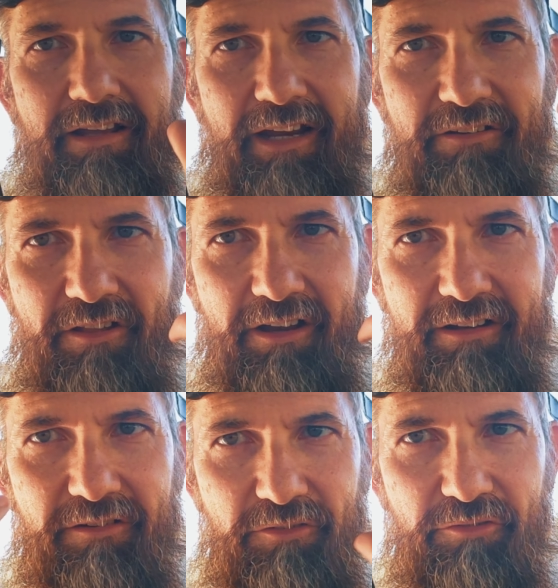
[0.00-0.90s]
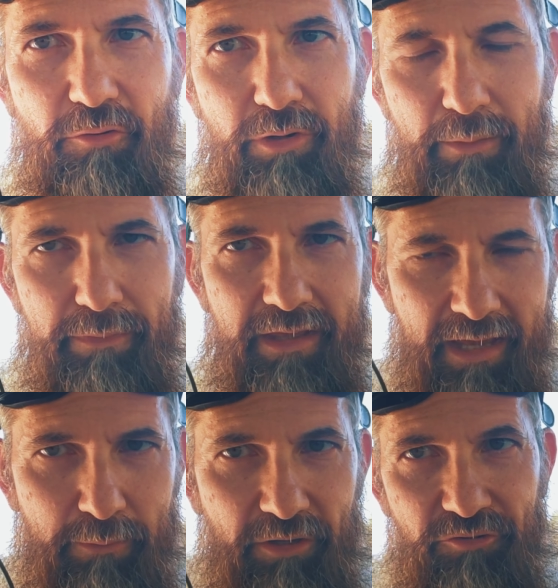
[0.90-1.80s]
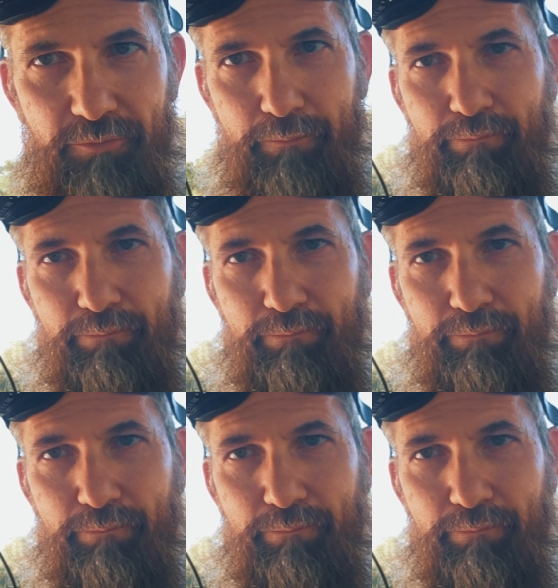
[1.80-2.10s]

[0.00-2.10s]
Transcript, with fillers: it's not screwing up the image.